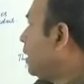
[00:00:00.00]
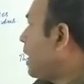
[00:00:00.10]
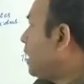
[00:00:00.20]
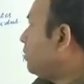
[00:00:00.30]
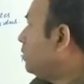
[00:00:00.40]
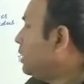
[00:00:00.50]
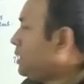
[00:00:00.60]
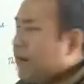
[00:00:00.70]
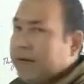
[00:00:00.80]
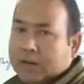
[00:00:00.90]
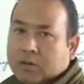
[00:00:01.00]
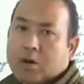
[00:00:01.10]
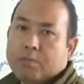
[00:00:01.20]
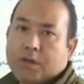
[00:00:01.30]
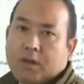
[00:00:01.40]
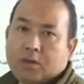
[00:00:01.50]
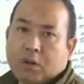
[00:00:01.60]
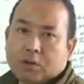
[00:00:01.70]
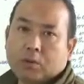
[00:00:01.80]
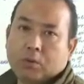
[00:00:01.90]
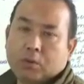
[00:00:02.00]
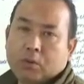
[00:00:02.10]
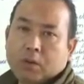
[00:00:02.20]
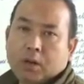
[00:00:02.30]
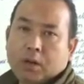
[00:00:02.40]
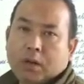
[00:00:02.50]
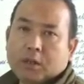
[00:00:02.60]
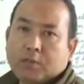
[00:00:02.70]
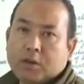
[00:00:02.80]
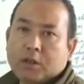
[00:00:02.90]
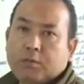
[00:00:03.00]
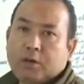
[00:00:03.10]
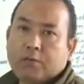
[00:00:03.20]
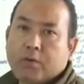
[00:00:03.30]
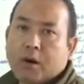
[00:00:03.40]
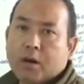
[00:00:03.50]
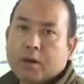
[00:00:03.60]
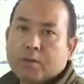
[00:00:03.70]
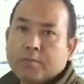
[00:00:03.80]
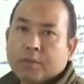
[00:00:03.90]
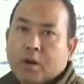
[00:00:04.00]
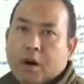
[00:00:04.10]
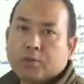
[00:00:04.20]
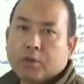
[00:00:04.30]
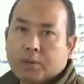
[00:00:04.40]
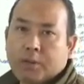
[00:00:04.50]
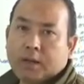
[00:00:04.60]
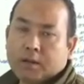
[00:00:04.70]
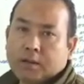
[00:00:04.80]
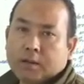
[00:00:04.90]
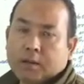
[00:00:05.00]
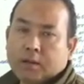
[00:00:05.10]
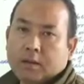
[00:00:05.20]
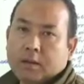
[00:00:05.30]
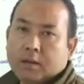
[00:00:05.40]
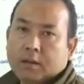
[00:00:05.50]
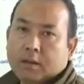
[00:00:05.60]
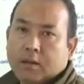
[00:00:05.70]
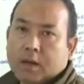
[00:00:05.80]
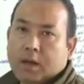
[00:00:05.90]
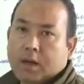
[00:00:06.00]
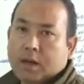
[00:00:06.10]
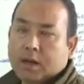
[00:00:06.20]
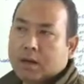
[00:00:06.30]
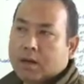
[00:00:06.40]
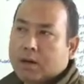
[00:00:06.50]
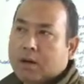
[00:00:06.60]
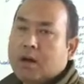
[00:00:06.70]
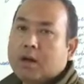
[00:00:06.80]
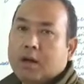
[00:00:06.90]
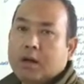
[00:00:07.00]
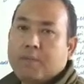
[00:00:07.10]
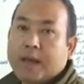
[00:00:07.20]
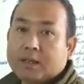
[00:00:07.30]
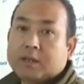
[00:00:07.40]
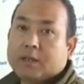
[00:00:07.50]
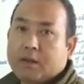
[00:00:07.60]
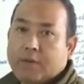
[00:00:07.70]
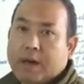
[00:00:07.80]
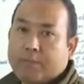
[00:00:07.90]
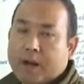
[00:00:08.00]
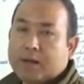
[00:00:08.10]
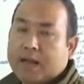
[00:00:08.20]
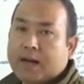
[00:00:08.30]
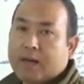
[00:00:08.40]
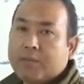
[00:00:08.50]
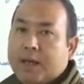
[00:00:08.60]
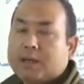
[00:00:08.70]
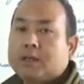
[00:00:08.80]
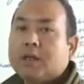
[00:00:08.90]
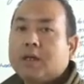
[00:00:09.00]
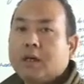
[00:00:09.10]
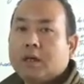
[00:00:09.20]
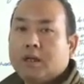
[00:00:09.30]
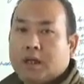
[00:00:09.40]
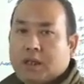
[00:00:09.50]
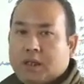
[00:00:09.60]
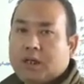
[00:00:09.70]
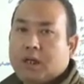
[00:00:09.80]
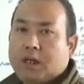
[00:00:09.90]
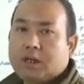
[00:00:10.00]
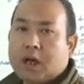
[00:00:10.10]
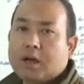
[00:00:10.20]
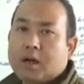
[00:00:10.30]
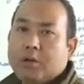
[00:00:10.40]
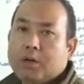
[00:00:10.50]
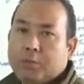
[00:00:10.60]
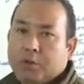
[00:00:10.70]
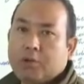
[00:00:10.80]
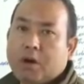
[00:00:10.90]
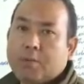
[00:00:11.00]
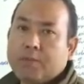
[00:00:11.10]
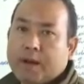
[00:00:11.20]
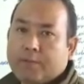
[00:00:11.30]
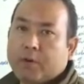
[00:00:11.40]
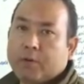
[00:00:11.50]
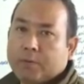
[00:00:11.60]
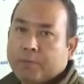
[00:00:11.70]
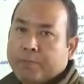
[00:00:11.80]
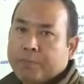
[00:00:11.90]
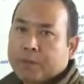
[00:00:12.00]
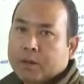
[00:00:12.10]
Now this ADH hormone is also responsible for absorbing, okay, or it makes, we have learned that it makes the DCT, distal convoluted tubule of nephron,